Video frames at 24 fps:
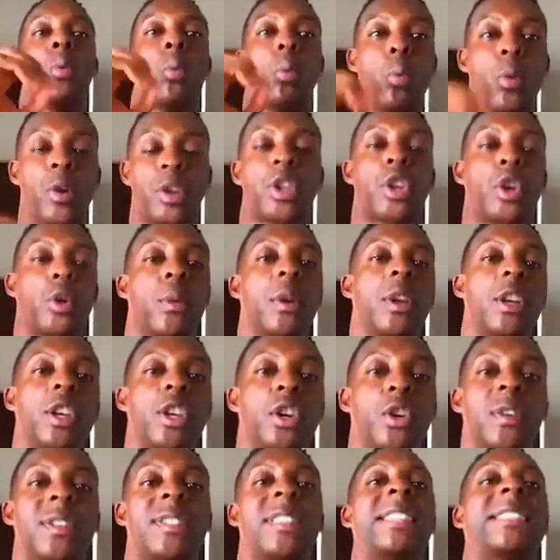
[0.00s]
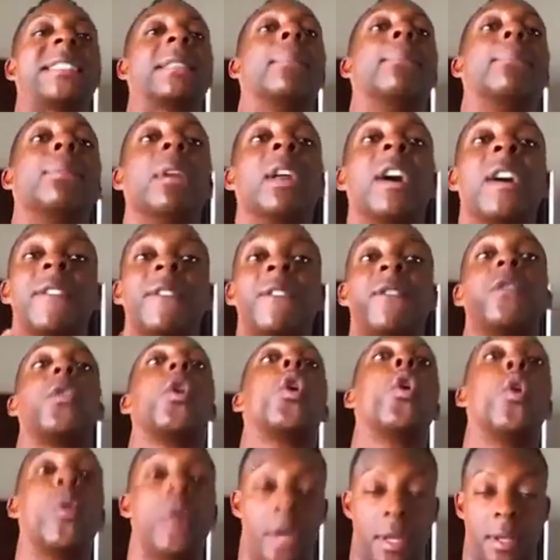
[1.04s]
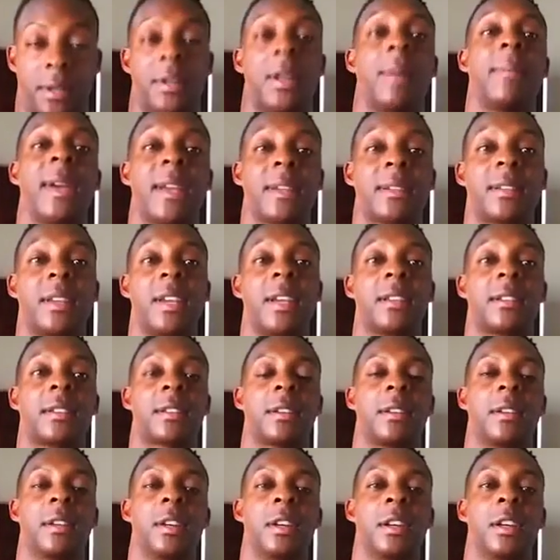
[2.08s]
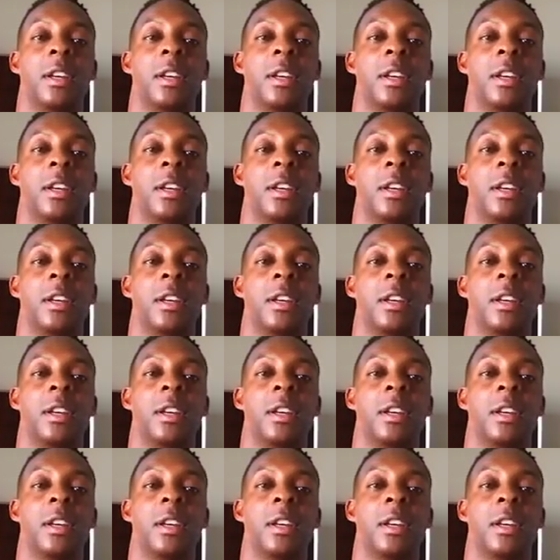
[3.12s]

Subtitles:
What you want to do is get the blood flowing. That makes sense?